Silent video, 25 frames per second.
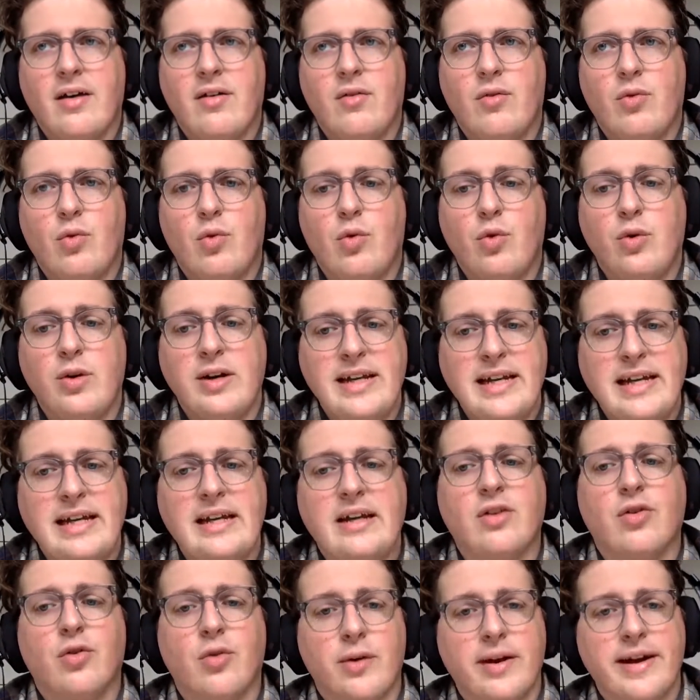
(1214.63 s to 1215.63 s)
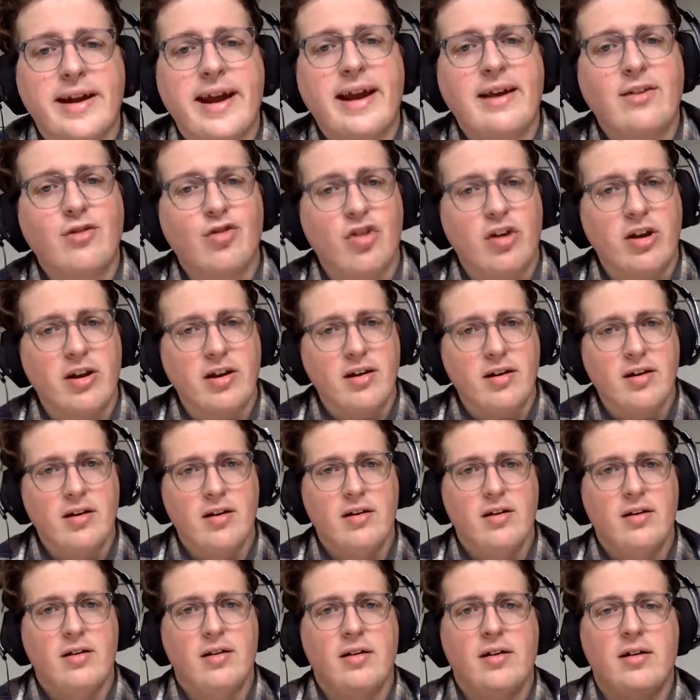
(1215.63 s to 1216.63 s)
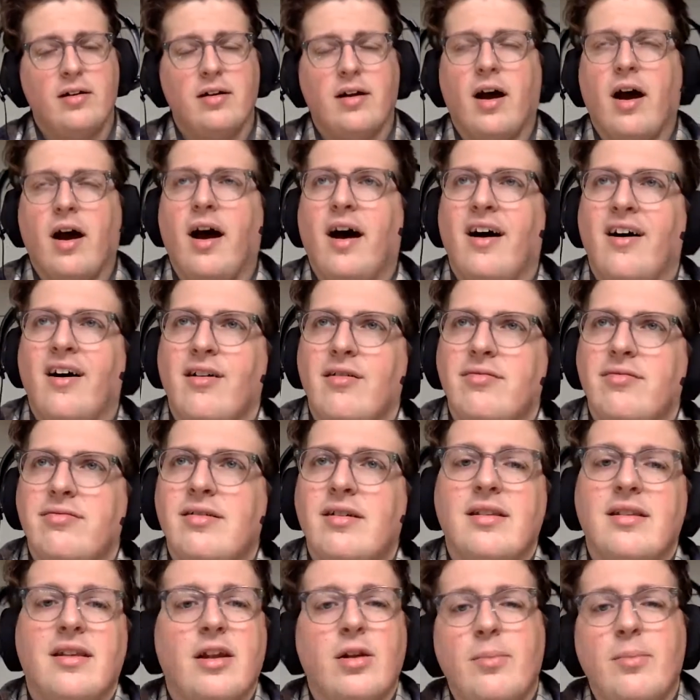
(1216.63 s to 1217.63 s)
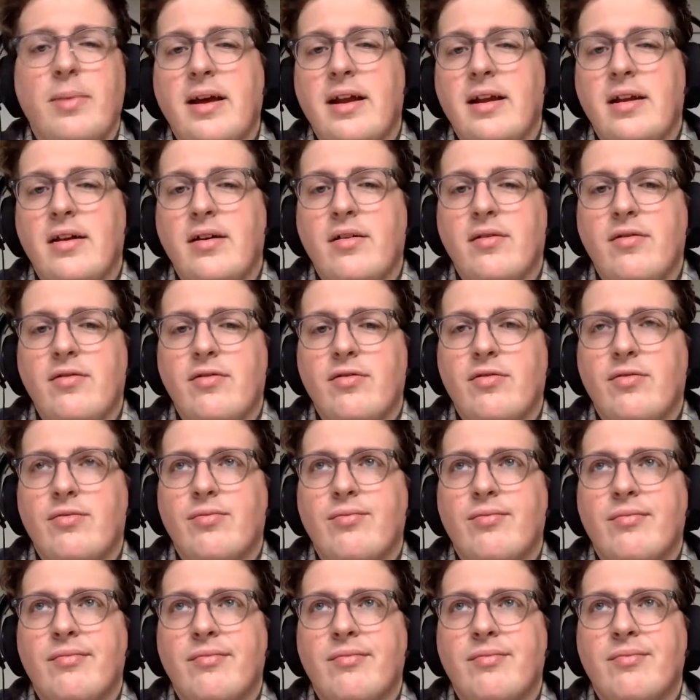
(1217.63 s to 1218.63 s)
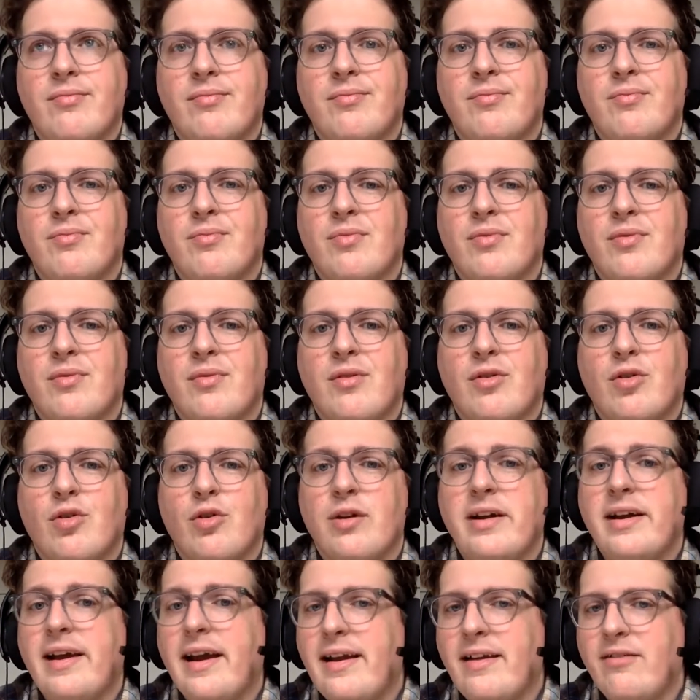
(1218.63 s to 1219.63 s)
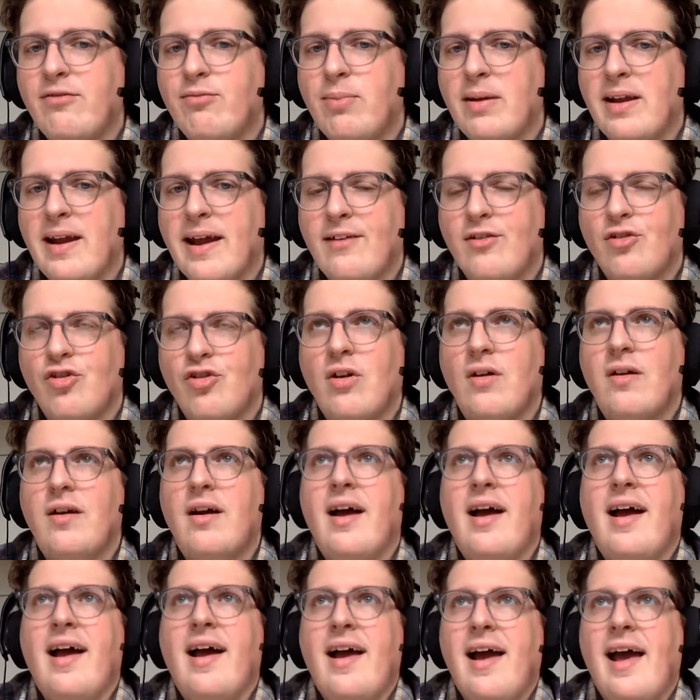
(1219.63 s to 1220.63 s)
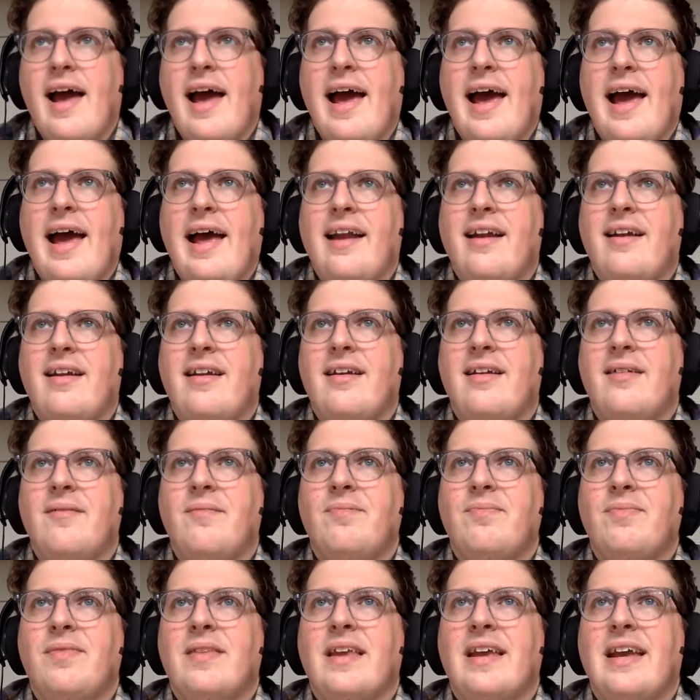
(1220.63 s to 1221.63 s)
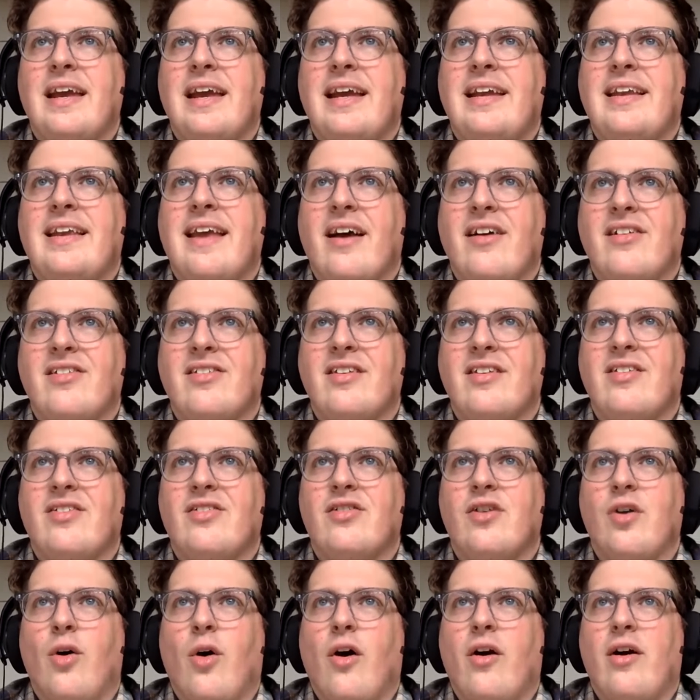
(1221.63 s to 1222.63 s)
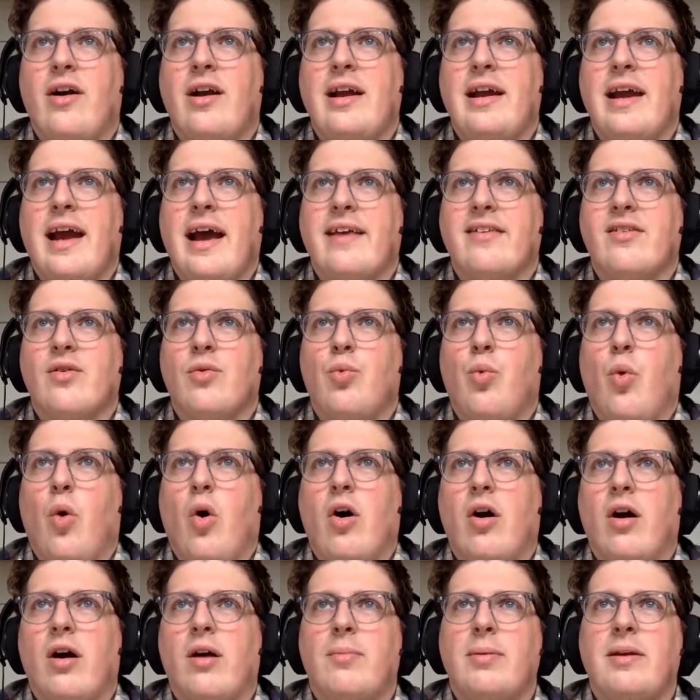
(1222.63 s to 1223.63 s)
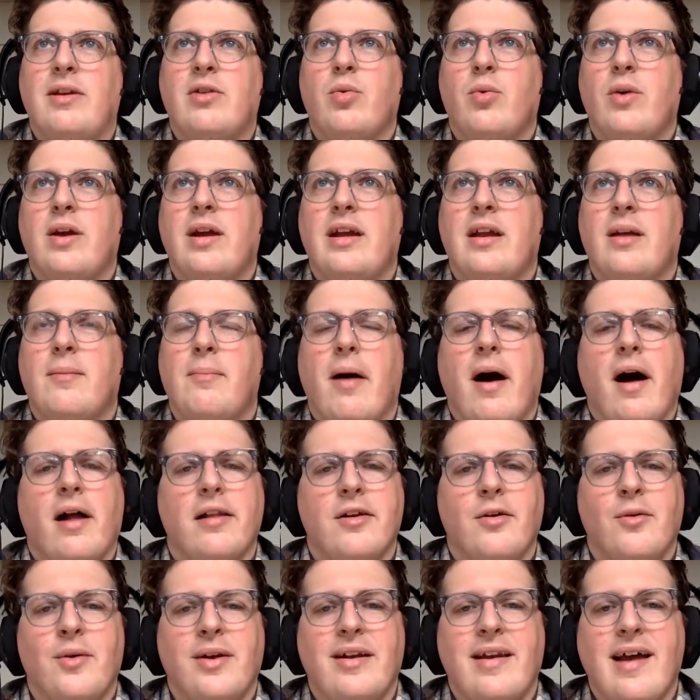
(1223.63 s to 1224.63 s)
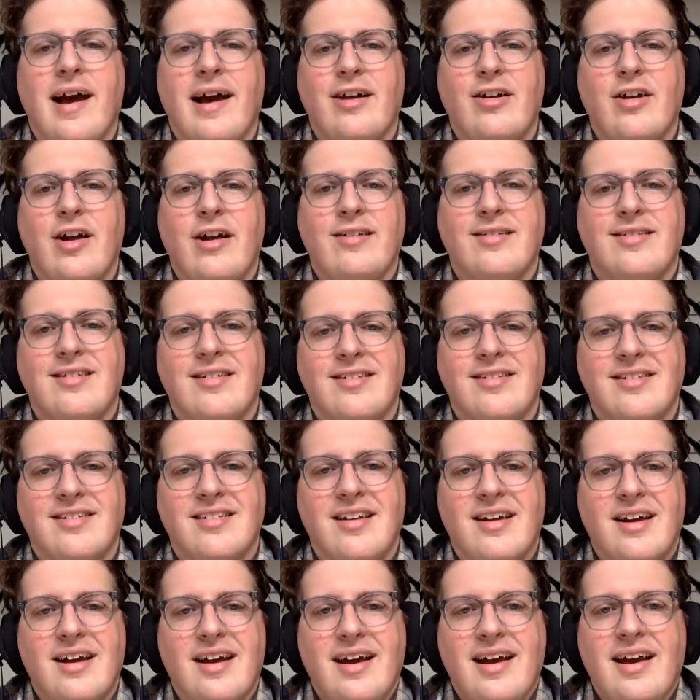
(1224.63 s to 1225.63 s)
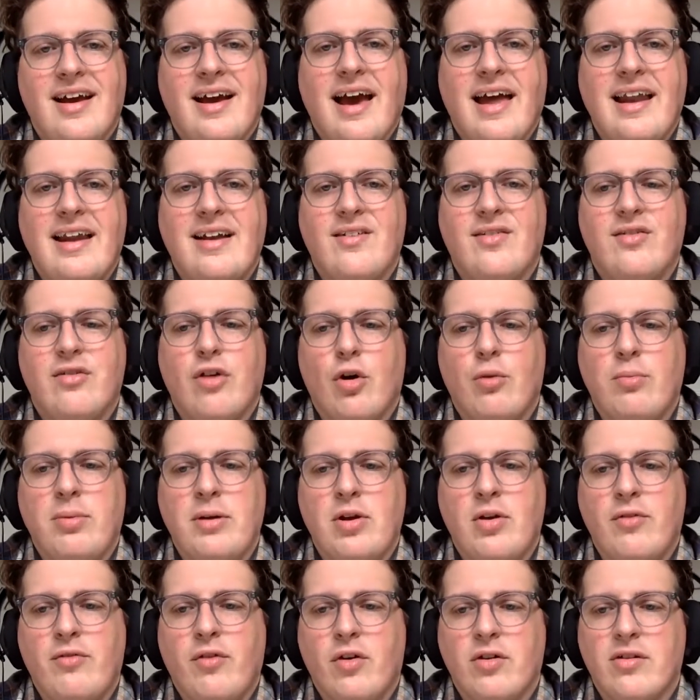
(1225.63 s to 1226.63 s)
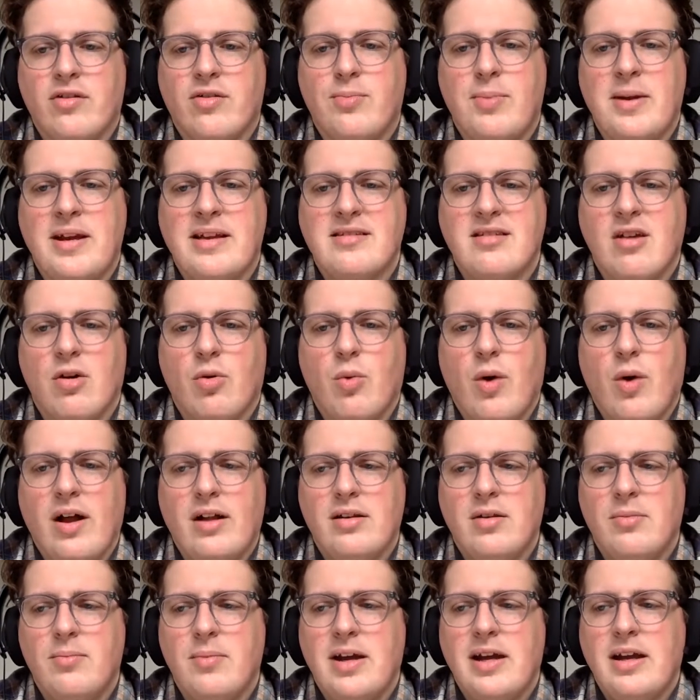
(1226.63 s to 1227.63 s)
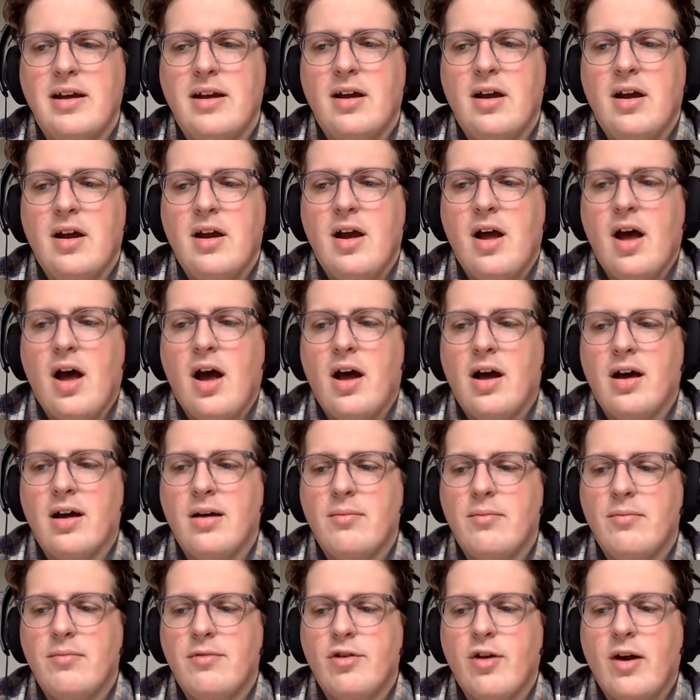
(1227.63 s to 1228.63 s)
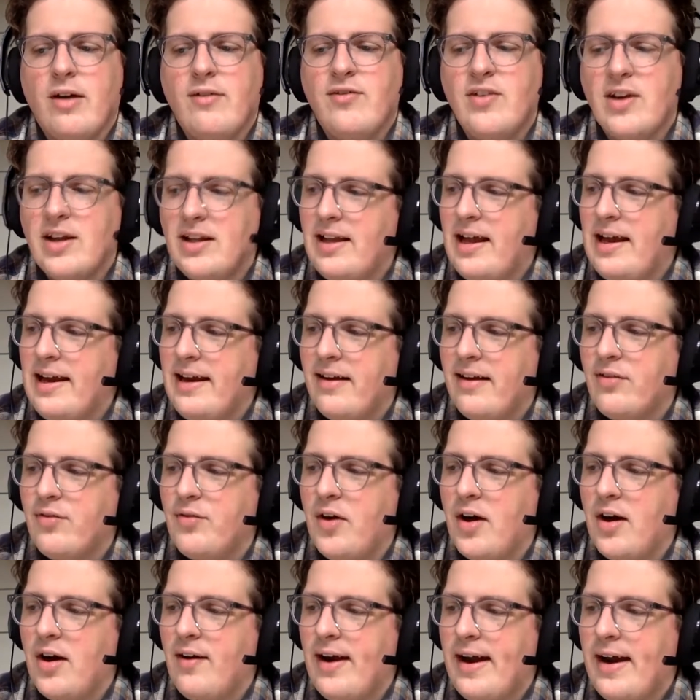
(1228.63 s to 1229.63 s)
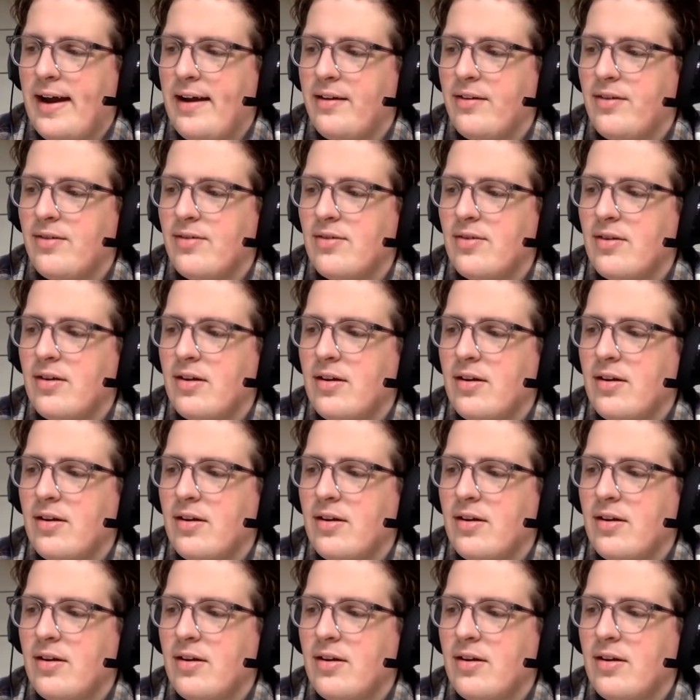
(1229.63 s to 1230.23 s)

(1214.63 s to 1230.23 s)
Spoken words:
recreation of a little bit of creative potential. And it tells this story as a war between Apollo and Dionysus. And it's so beautiful and speaks so well to me. So I feel like, as far as